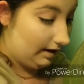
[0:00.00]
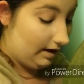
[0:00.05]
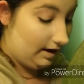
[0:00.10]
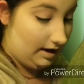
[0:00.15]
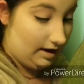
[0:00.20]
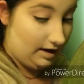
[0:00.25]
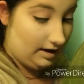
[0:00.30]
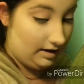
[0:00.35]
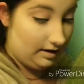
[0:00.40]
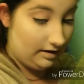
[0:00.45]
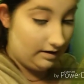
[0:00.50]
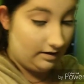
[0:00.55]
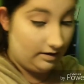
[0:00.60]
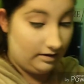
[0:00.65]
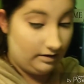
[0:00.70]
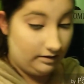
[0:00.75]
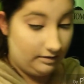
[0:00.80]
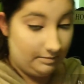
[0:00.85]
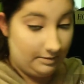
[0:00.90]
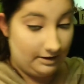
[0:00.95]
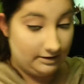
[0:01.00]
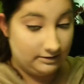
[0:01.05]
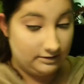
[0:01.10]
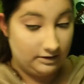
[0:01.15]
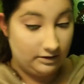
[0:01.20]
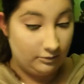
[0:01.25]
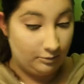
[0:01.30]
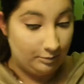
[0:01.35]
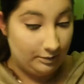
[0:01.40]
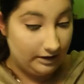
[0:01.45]
And the
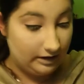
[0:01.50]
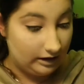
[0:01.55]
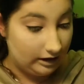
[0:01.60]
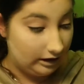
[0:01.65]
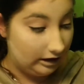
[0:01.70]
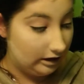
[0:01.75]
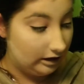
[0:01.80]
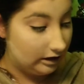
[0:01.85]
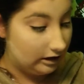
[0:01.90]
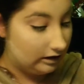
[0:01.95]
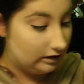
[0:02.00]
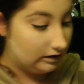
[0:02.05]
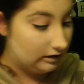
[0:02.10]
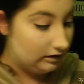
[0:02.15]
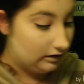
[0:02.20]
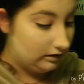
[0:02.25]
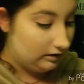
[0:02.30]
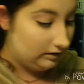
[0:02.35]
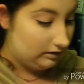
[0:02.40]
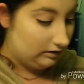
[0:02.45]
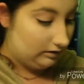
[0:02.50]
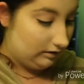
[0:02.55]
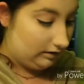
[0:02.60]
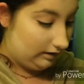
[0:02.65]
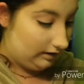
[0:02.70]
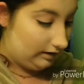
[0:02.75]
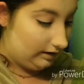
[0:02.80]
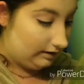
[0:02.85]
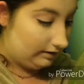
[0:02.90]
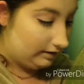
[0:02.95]
pastel pink.
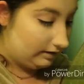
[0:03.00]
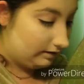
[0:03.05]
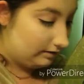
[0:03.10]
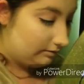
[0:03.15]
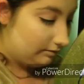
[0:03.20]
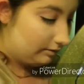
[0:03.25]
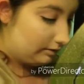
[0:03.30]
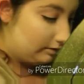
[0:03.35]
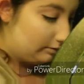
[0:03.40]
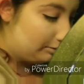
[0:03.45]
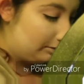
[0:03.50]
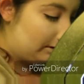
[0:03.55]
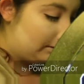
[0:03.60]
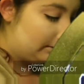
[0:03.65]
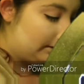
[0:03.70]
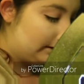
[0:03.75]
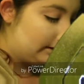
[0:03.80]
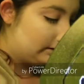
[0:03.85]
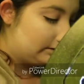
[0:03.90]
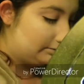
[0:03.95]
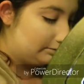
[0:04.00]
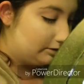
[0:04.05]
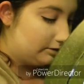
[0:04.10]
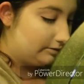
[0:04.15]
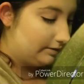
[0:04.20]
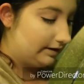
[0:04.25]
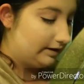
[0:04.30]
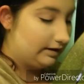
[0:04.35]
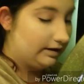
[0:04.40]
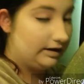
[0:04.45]
And then what I'll probably end up
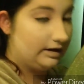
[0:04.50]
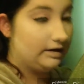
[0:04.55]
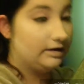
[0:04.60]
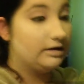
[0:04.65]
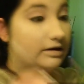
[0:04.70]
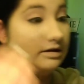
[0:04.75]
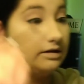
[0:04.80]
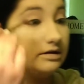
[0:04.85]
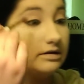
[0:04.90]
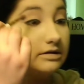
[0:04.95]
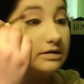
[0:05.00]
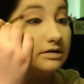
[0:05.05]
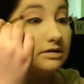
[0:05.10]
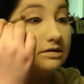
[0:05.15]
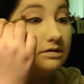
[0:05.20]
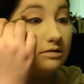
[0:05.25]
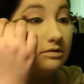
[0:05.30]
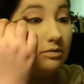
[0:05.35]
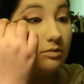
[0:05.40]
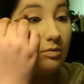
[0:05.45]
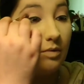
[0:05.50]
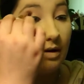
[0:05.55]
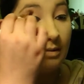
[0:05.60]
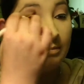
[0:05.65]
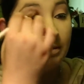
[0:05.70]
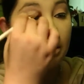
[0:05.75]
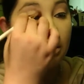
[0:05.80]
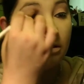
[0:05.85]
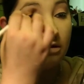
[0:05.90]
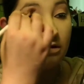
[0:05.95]
doing is
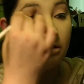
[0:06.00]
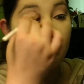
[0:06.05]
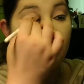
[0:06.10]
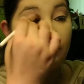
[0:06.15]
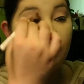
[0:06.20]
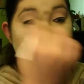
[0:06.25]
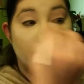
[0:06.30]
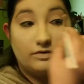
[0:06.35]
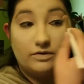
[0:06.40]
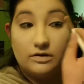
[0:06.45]
wiping off.